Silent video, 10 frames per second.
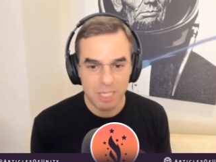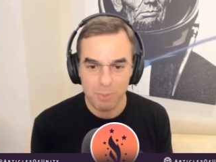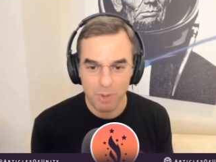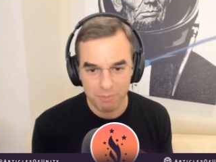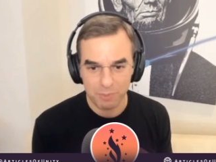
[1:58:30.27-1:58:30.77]

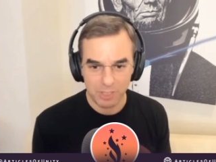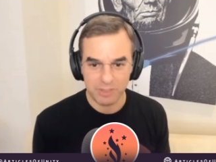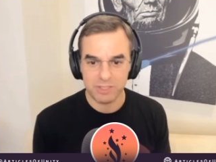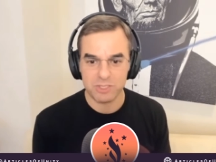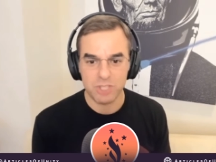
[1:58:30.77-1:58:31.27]
keep offering
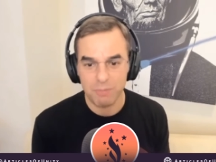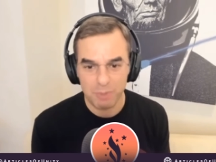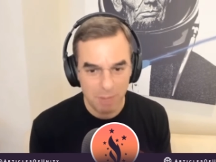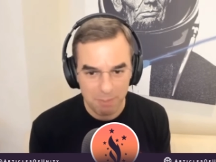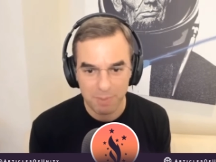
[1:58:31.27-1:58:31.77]
these tough
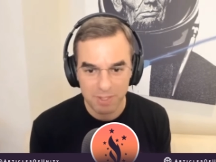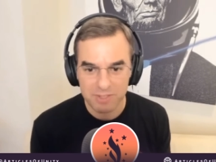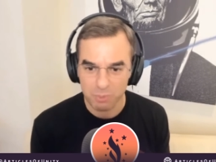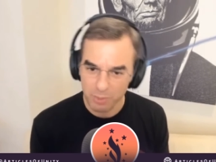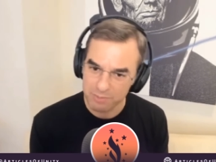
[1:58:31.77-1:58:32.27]

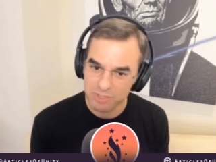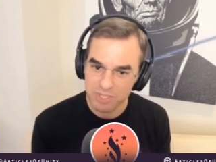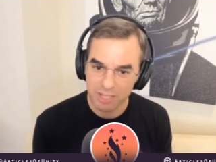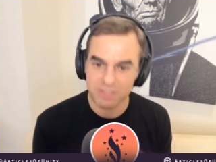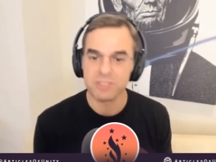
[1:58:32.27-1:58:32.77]
amendments, and we'll have to
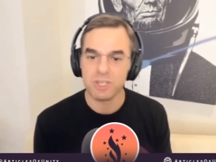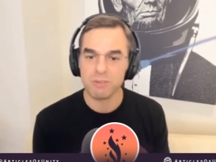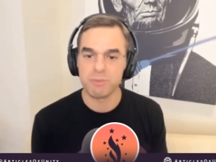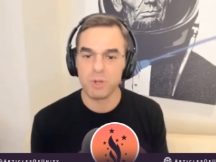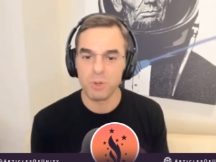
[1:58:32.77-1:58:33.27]
take this
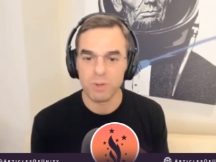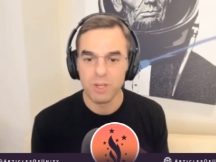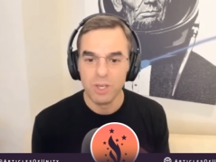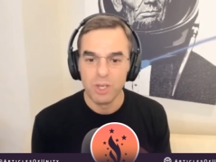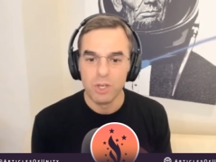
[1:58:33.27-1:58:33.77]
tough vote.
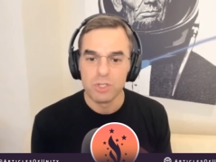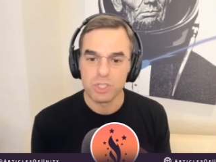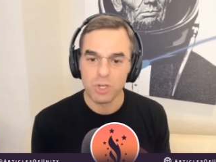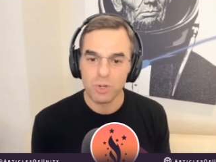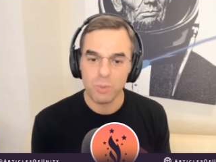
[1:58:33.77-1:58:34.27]

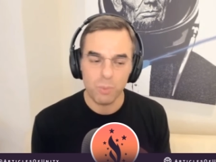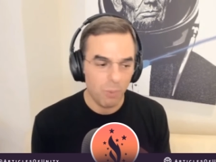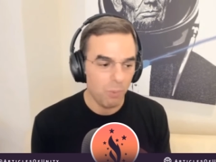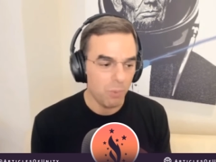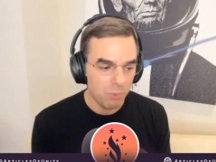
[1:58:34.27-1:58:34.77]

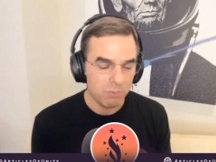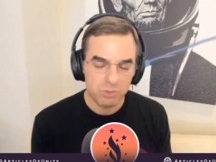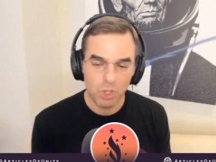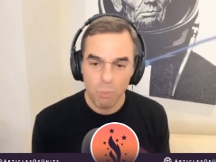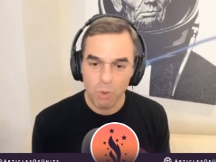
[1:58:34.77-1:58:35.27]
So
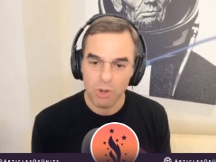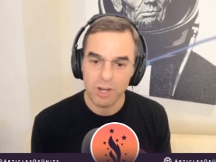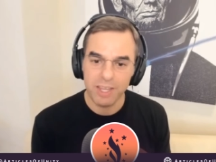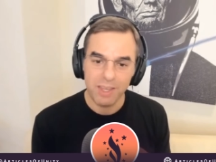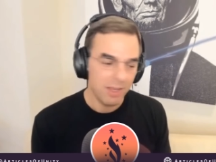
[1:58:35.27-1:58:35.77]
don't
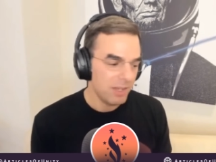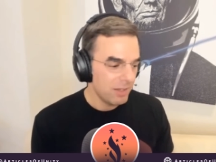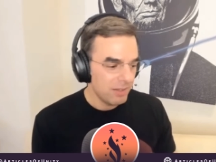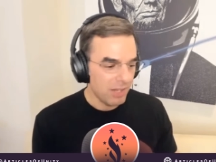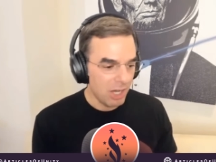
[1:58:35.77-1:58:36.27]
worry.
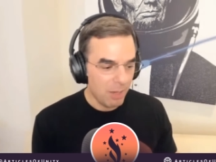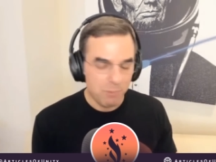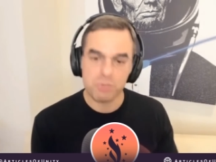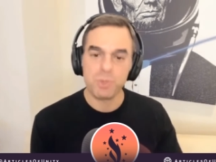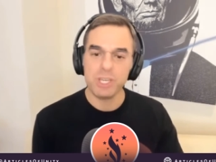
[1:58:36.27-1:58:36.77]

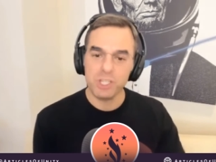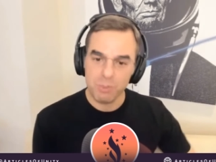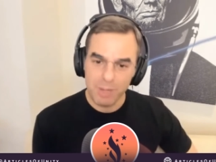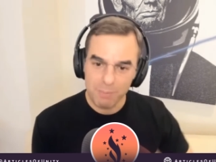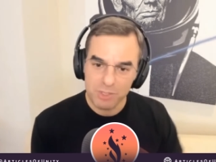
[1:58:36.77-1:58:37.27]
Just bring your
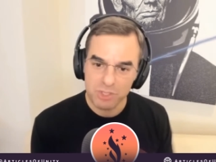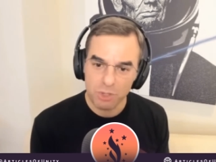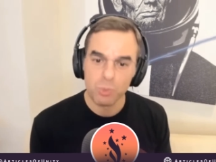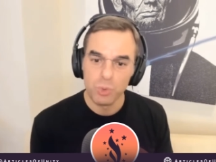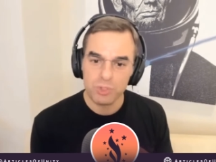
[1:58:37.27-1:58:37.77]
amendments to
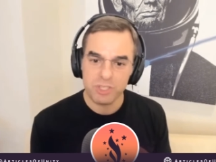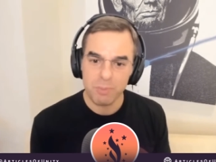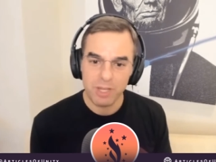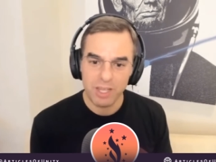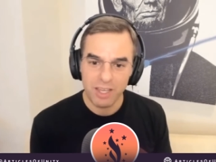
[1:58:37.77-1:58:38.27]
the Rules
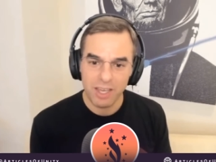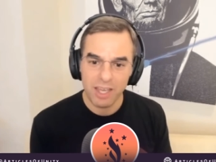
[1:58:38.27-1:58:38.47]
Committee,